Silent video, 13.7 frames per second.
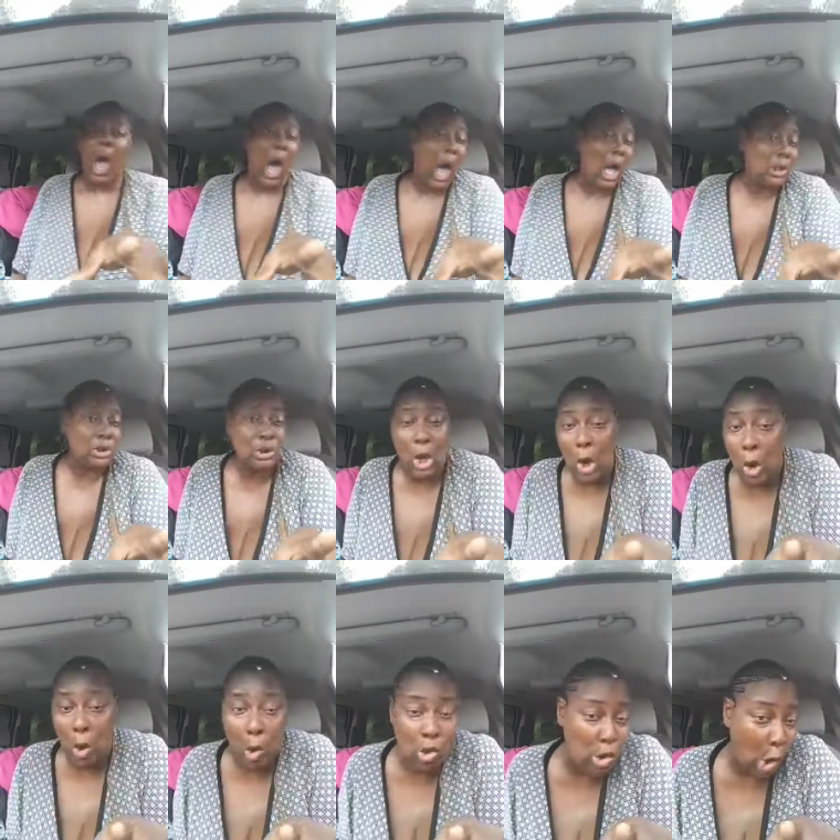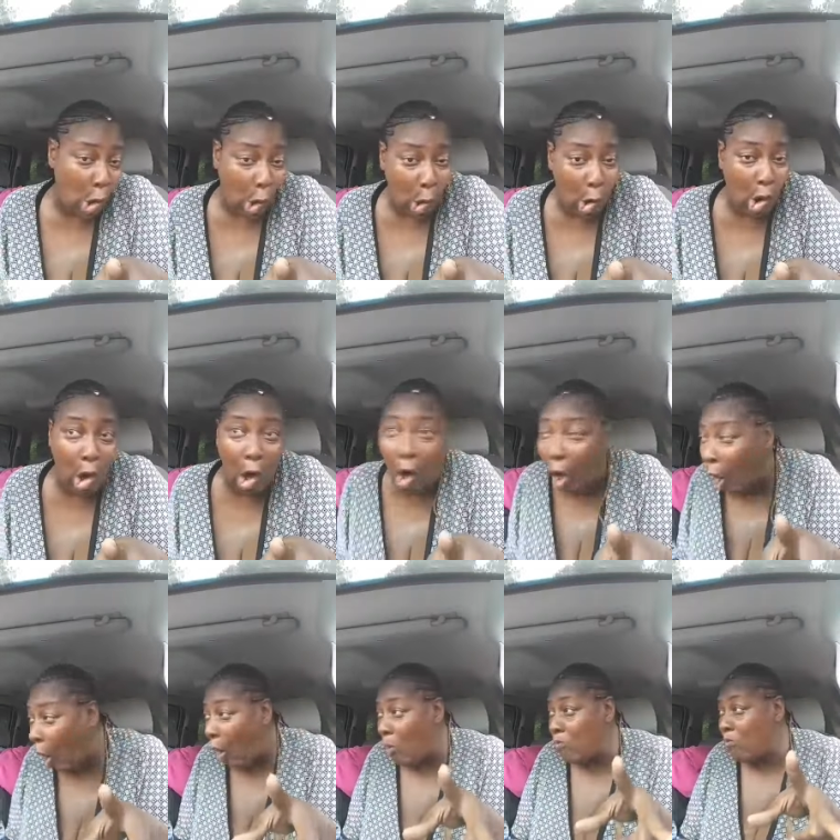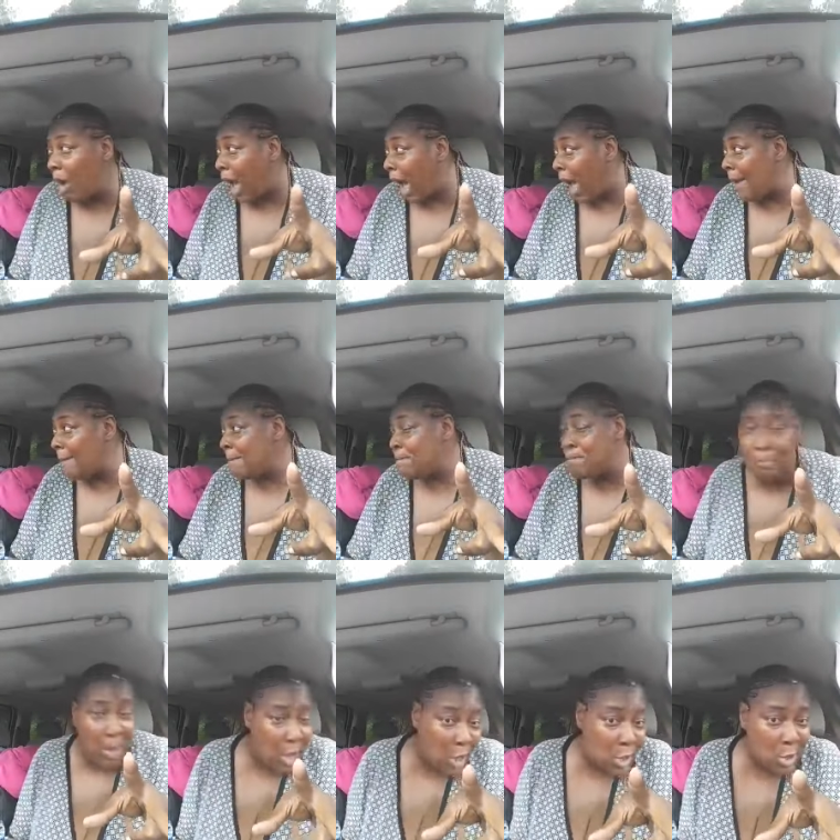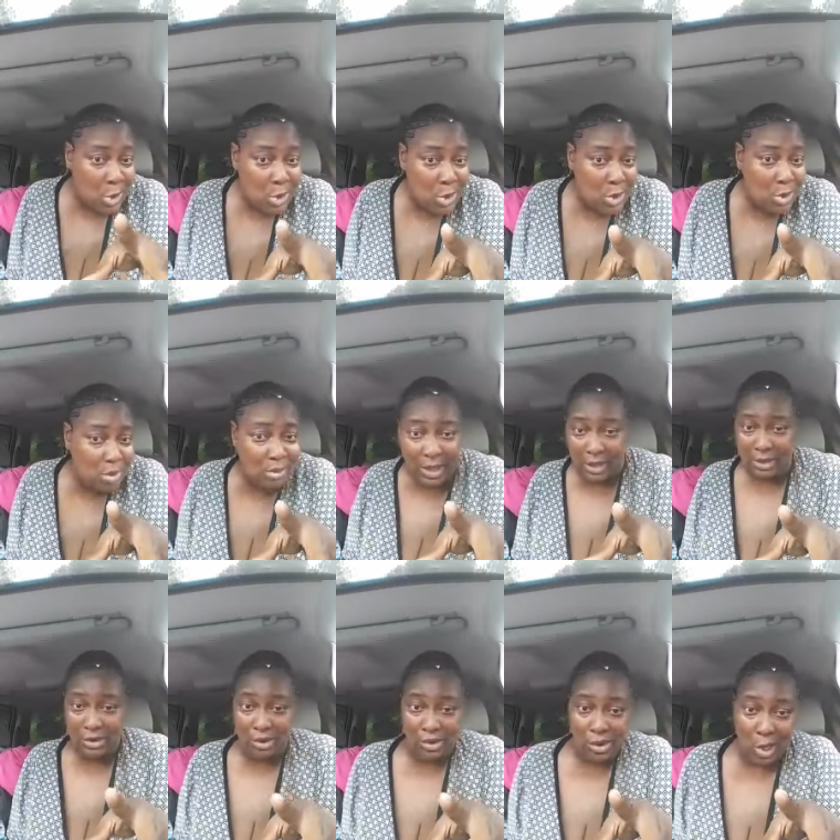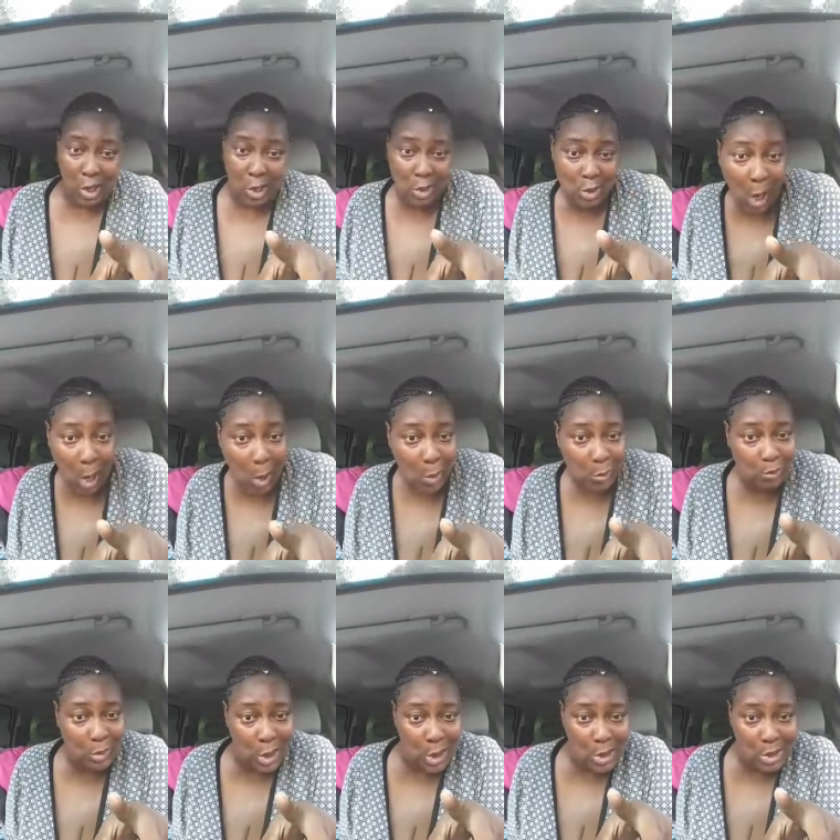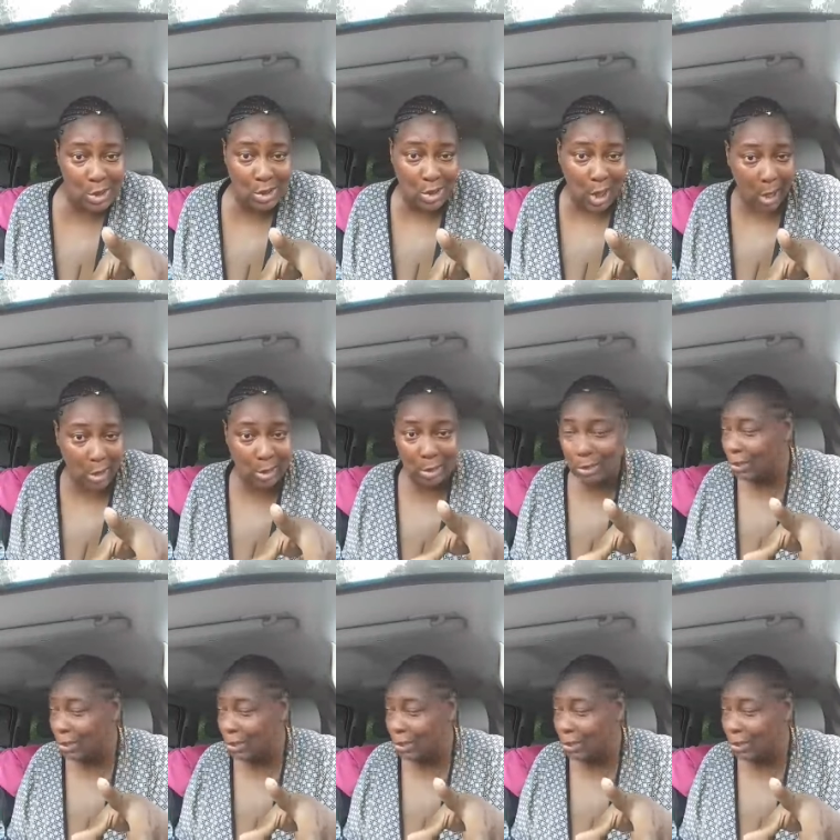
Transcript: I told y'all all my business, and y'all didn't say